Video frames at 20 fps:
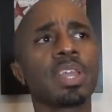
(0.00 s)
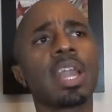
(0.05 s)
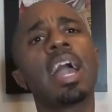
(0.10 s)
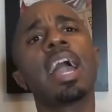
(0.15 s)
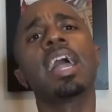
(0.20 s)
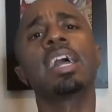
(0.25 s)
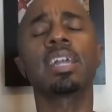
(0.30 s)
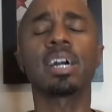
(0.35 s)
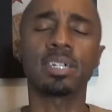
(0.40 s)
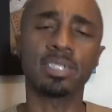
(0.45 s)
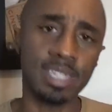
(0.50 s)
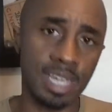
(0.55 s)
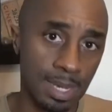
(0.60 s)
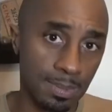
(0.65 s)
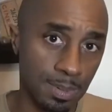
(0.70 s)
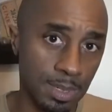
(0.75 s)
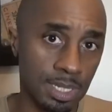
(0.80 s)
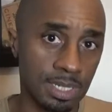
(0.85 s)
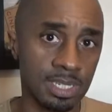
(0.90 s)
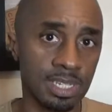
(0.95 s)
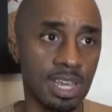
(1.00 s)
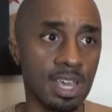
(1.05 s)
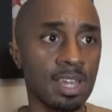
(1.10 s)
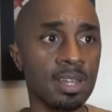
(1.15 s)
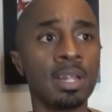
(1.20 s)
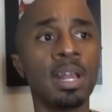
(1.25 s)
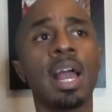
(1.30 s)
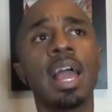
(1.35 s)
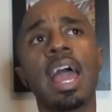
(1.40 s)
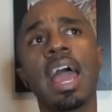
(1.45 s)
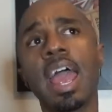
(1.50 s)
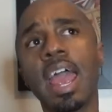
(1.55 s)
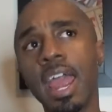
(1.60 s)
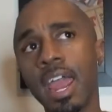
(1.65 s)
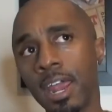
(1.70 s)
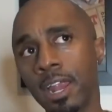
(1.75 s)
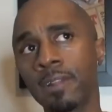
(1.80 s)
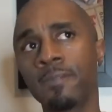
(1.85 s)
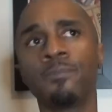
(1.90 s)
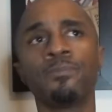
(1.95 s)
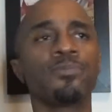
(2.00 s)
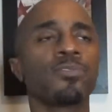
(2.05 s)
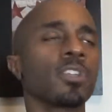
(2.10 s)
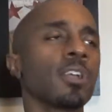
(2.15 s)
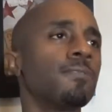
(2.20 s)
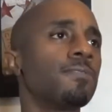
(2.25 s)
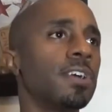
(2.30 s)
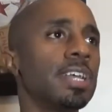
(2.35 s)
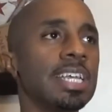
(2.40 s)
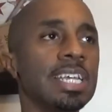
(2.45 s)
and I'll tape your set, and for